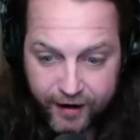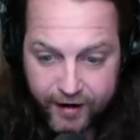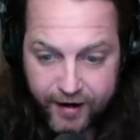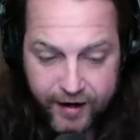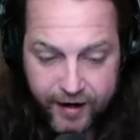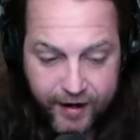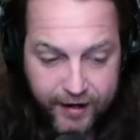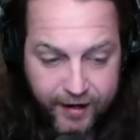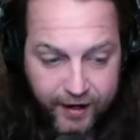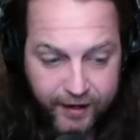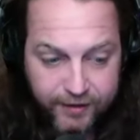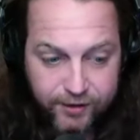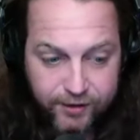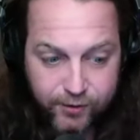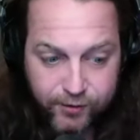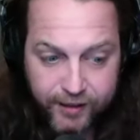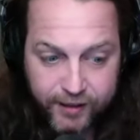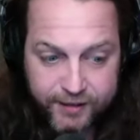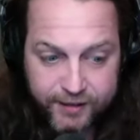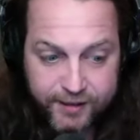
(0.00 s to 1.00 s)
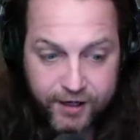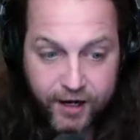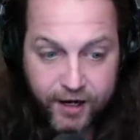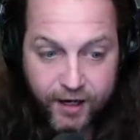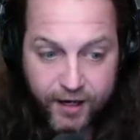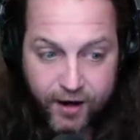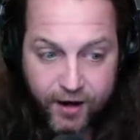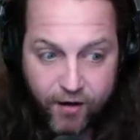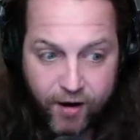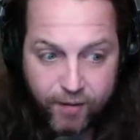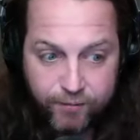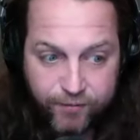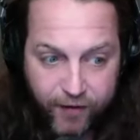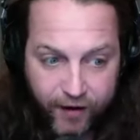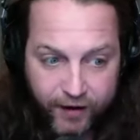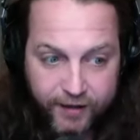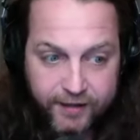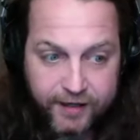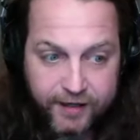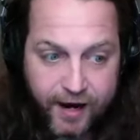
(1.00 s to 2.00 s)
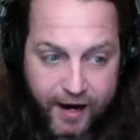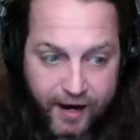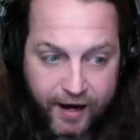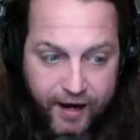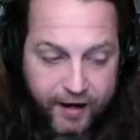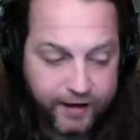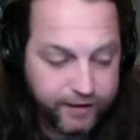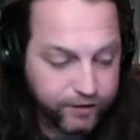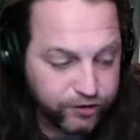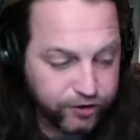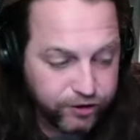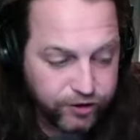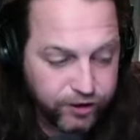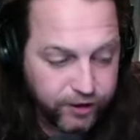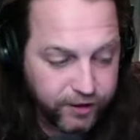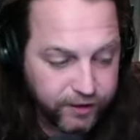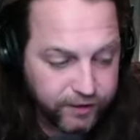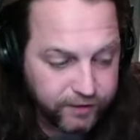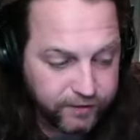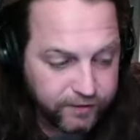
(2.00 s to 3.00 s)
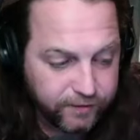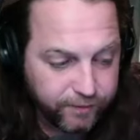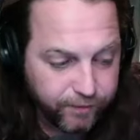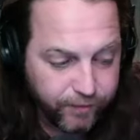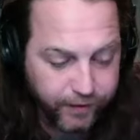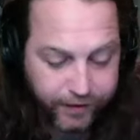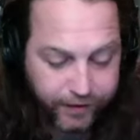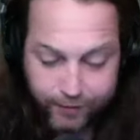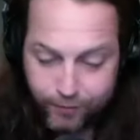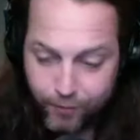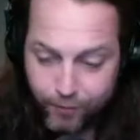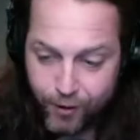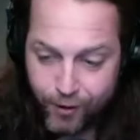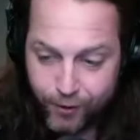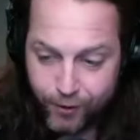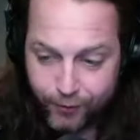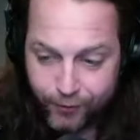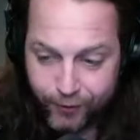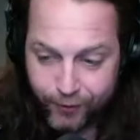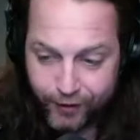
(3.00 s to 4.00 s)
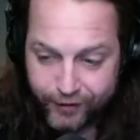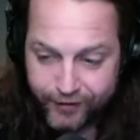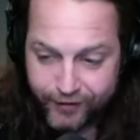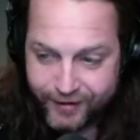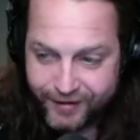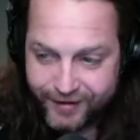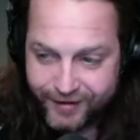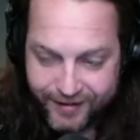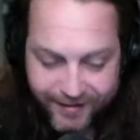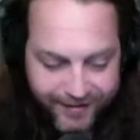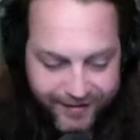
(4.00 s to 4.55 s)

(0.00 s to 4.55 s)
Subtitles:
And they had like 2 hits and they're like, yo, I'm fucking high as shit. And I'm like, whoa, really?